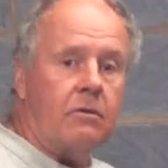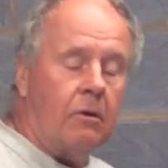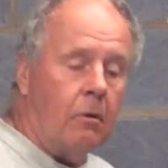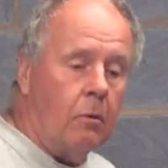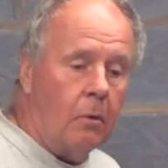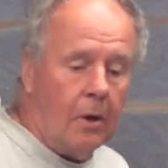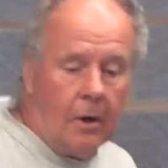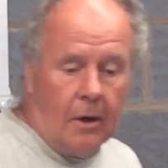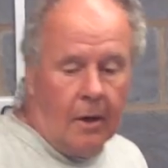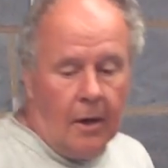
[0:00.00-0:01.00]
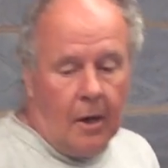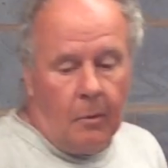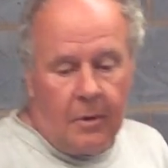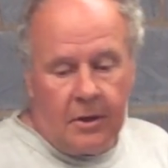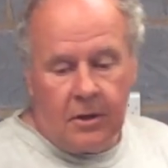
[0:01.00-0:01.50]
So
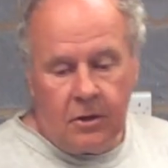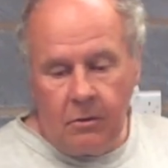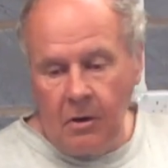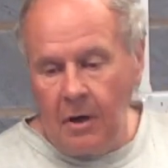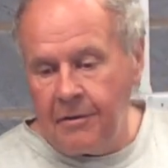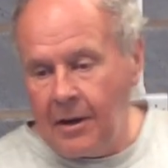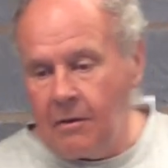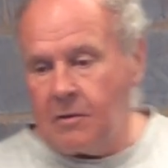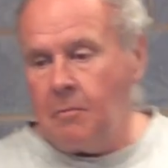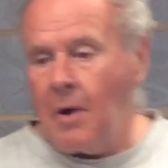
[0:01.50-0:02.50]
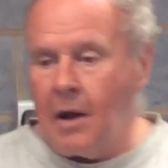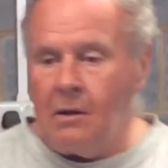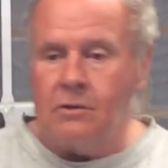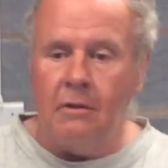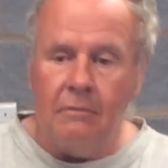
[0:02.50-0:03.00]
we did 2,500
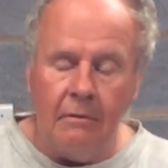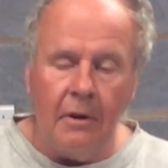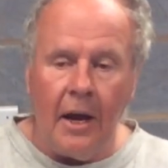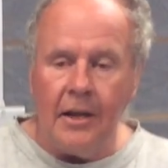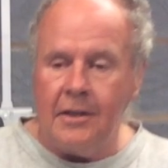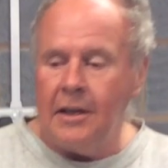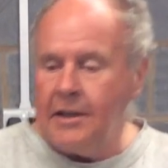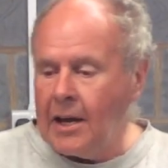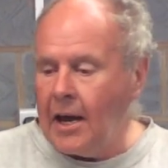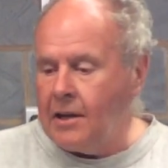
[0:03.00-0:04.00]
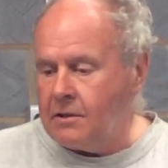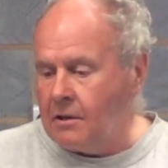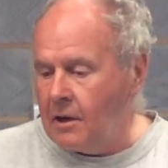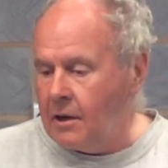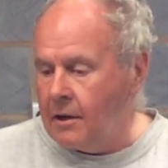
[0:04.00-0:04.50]
miles in 18 days,
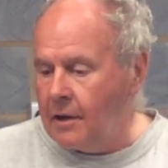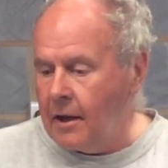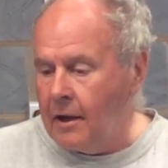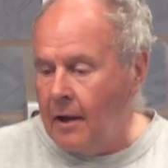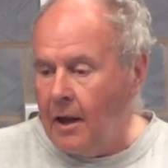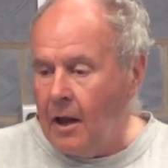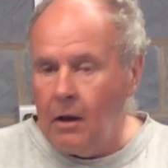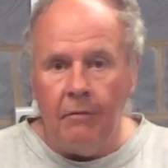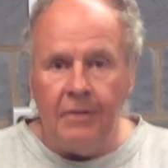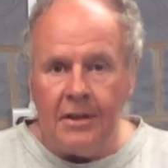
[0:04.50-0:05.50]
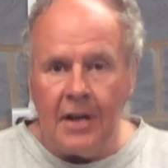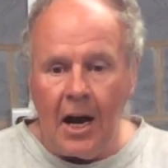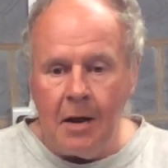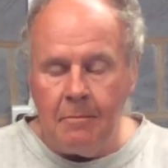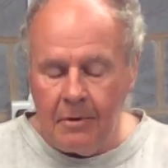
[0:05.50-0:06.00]
and lovely
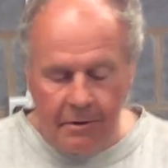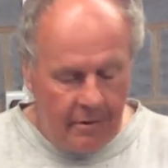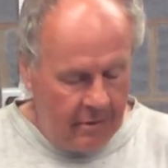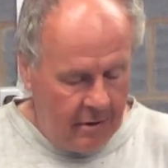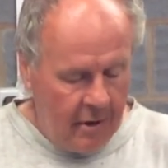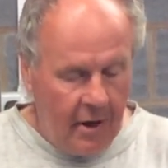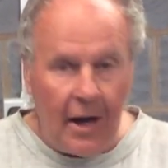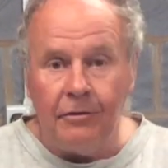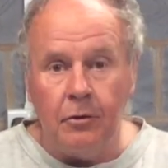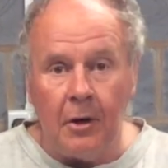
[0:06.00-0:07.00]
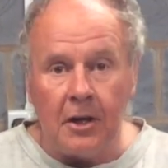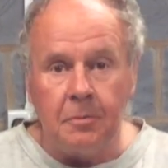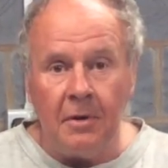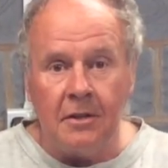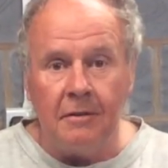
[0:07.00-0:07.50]
time. Have to
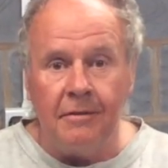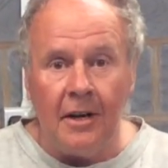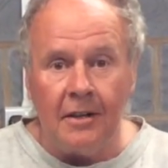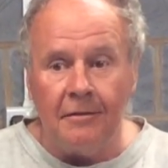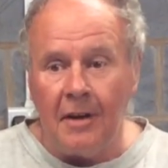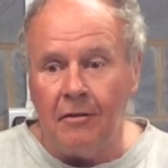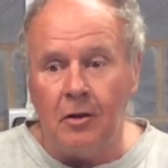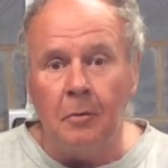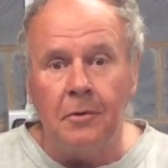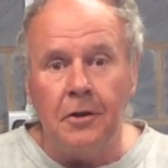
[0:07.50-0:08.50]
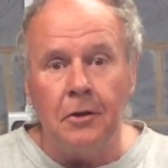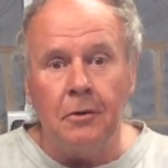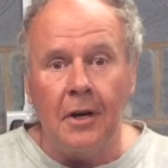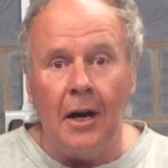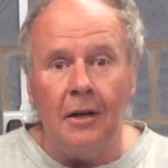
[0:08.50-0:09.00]
express the fact, if you ever come to the
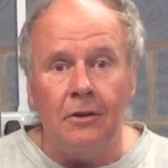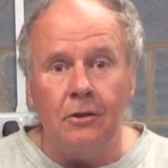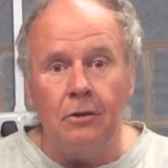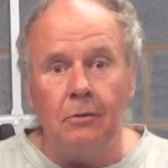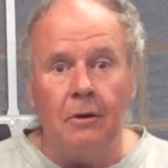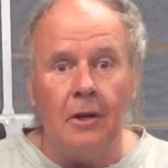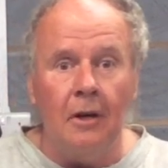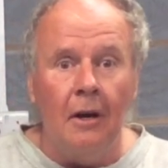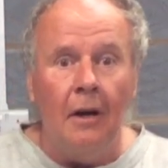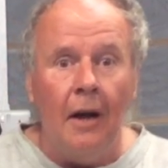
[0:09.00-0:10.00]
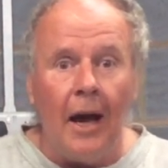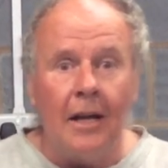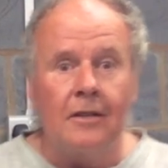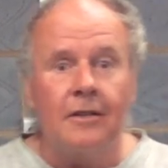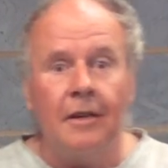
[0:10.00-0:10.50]
UK to do the
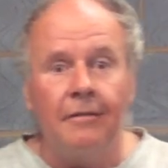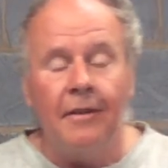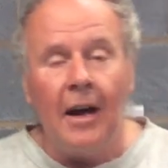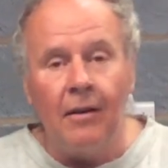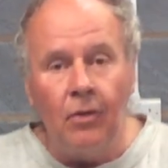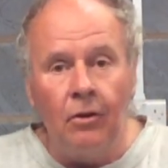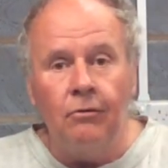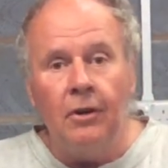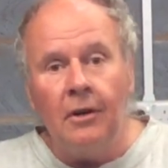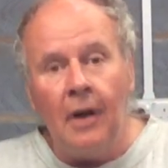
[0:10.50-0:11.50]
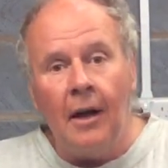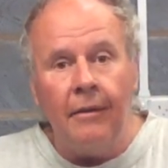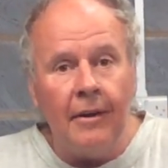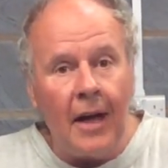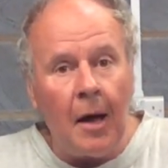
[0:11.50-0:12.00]
NC 500
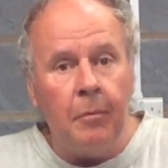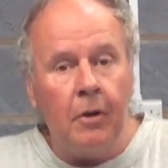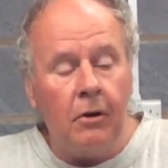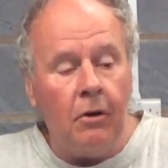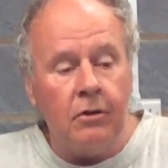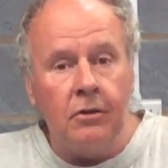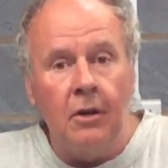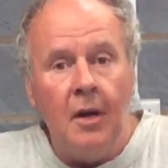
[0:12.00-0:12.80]
and the Applecross